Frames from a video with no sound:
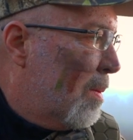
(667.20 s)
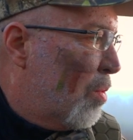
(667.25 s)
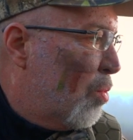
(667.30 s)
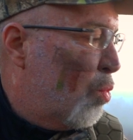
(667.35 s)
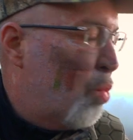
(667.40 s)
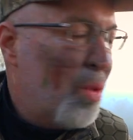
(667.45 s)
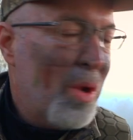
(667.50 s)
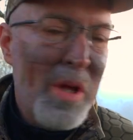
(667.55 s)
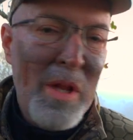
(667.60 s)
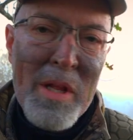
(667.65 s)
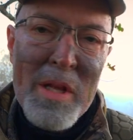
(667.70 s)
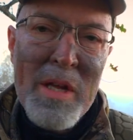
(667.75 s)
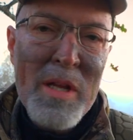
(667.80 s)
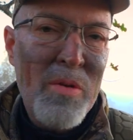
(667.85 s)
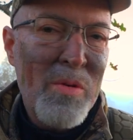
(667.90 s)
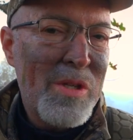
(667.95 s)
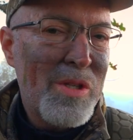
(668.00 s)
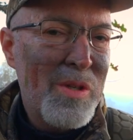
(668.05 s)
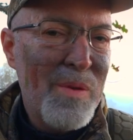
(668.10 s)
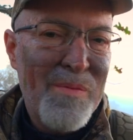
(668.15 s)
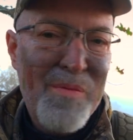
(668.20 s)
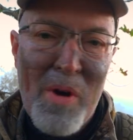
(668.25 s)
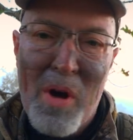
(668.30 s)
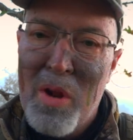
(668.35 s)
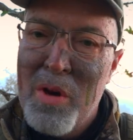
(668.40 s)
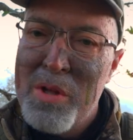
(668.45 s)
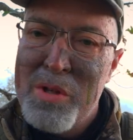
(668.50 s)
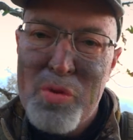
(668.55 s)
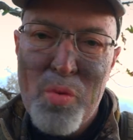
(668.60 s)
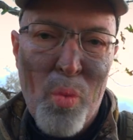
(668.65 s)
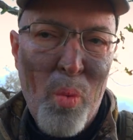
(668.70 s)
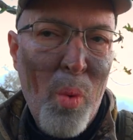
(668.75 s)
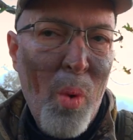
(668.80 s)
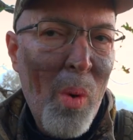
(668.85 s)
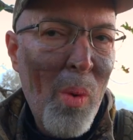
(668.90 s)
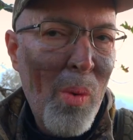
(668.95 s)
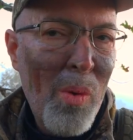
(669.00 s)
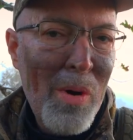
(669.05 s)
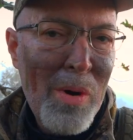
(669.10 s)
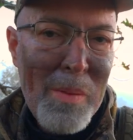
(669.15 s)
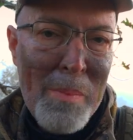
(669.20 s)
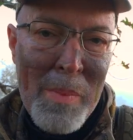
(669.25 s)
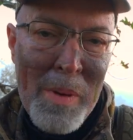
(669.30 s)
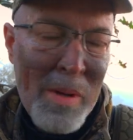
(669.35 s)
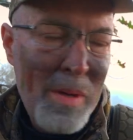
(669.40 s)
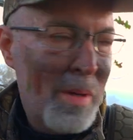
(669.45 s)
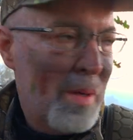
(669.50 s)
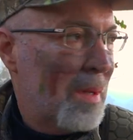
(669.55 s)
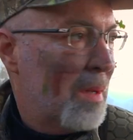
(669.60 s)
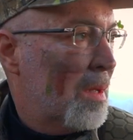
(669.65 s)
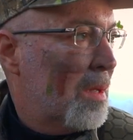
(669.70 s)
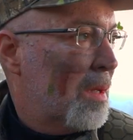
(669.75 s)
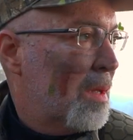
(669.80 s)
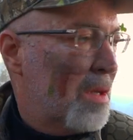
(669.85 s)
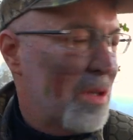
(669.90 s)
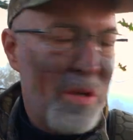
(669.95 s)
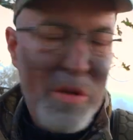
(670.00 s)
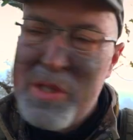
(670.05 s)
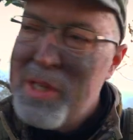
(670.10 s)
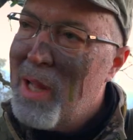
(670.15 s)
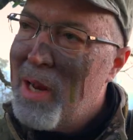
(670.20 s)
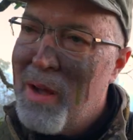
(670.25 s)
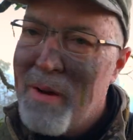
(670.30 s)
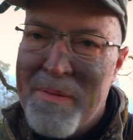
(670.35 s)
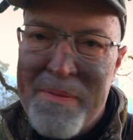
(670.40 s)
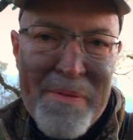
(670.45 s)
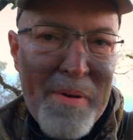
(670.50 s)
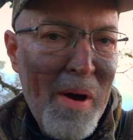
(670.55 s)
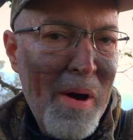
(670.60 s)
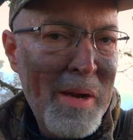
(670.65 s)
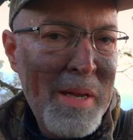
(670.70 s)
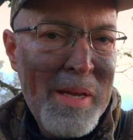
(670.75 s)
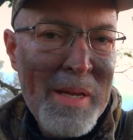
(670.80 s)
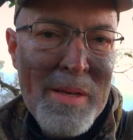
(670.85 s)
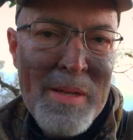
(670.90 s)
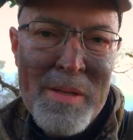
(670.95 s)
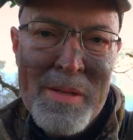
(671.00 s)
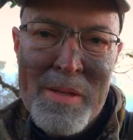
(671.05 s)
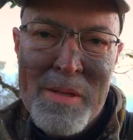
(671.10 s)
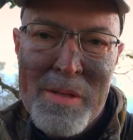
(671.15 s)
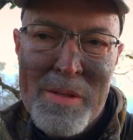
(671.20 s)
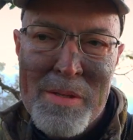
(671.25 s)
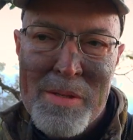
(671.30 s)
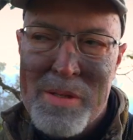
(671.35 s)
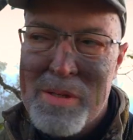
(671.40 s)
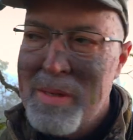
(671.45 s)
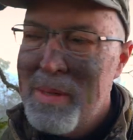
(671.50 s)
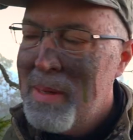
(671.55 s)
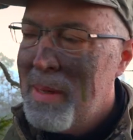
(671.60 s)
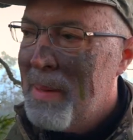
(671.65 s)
really interesting fall. It's warm. You can tell how foggy it is.